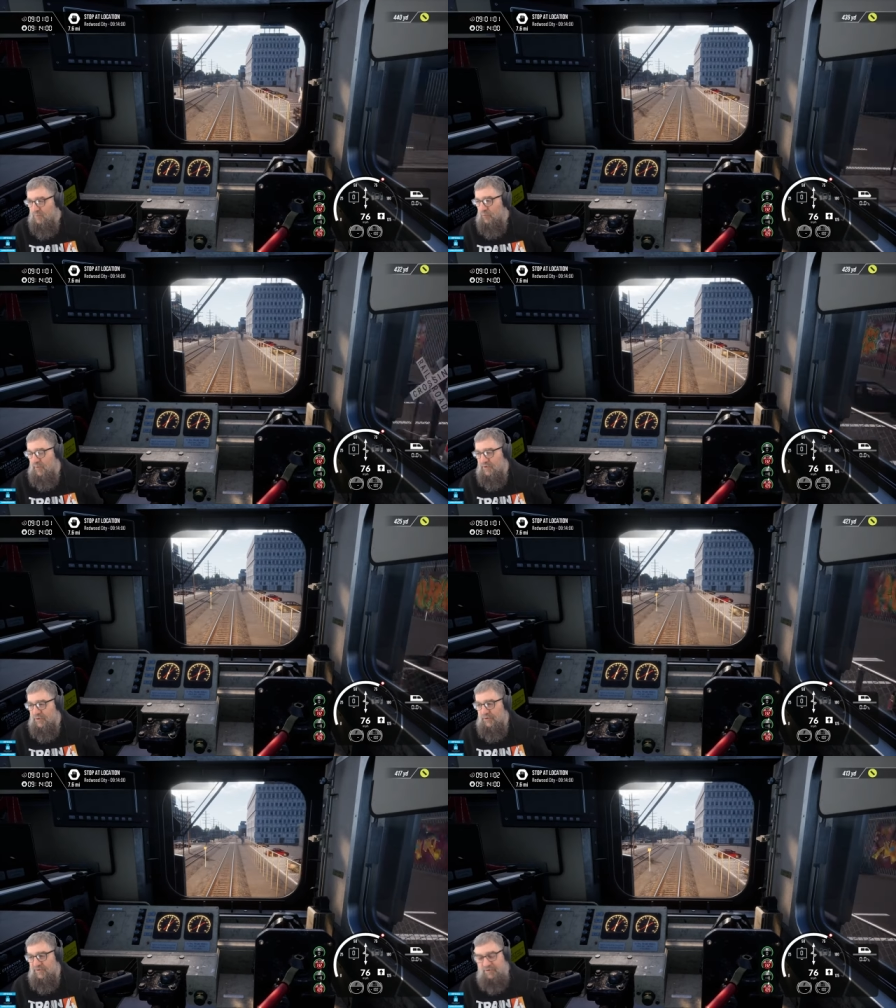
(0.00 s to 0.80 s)
What about you
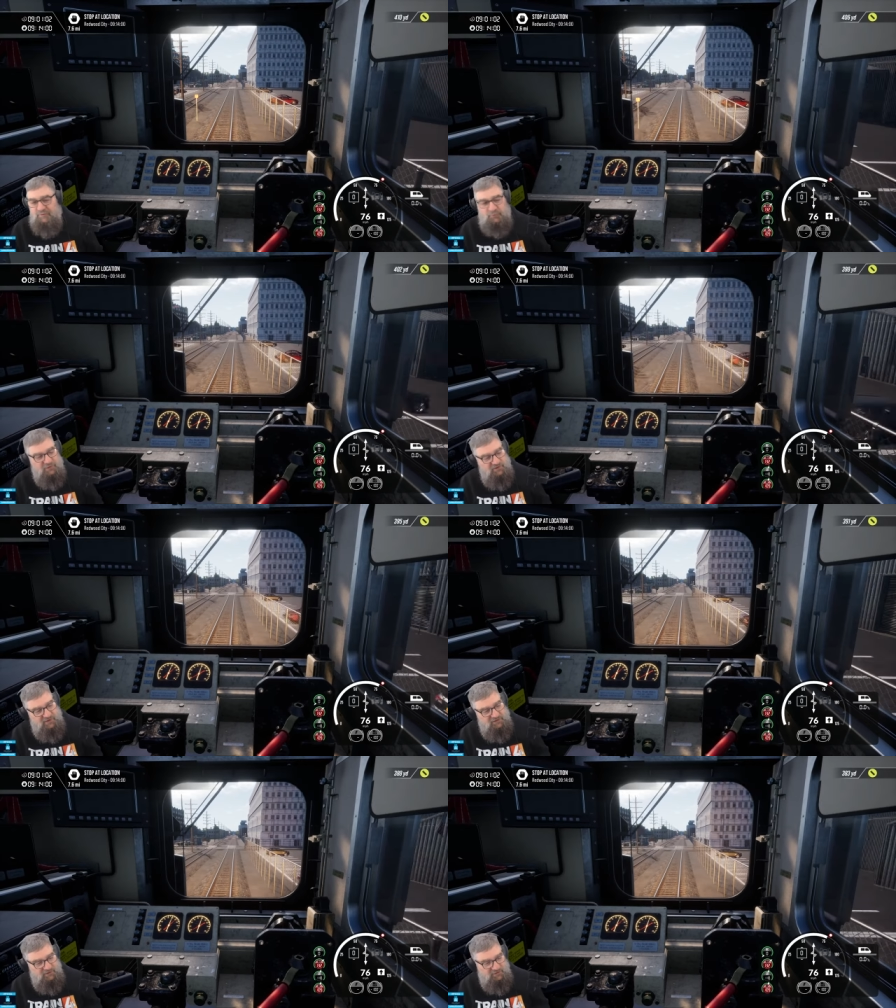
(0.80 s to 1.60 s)
guys in the voice
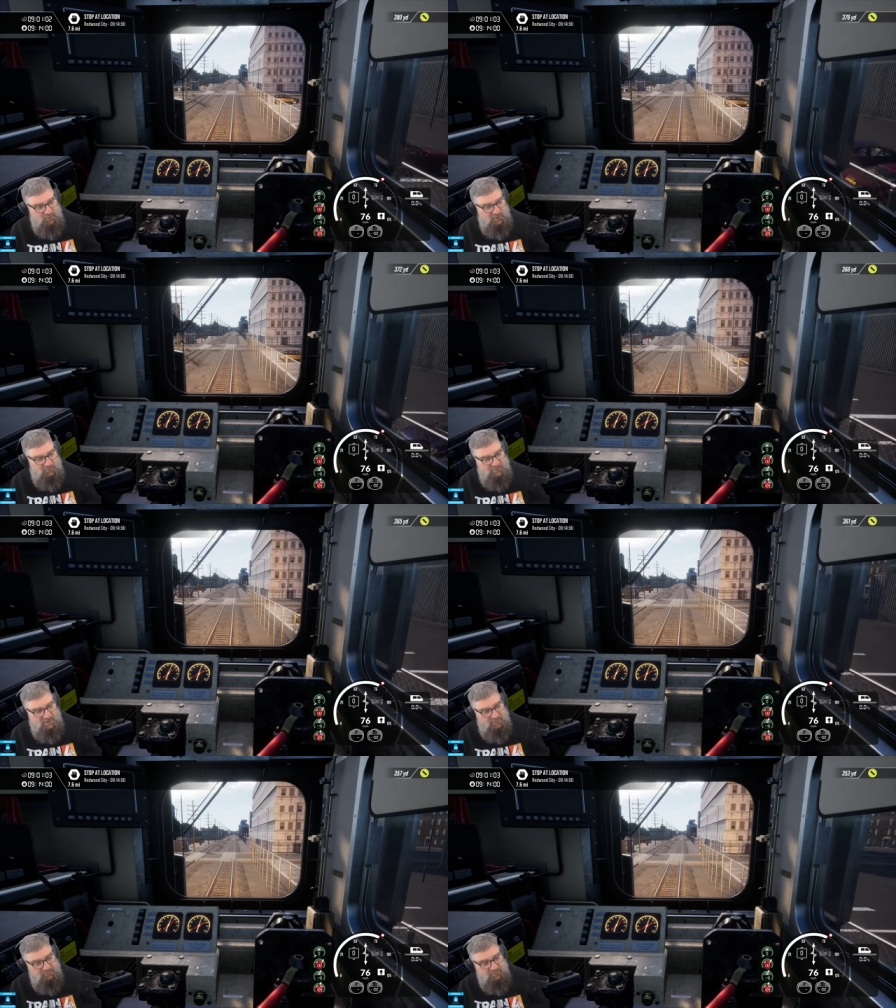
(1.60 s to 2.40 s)
chat just while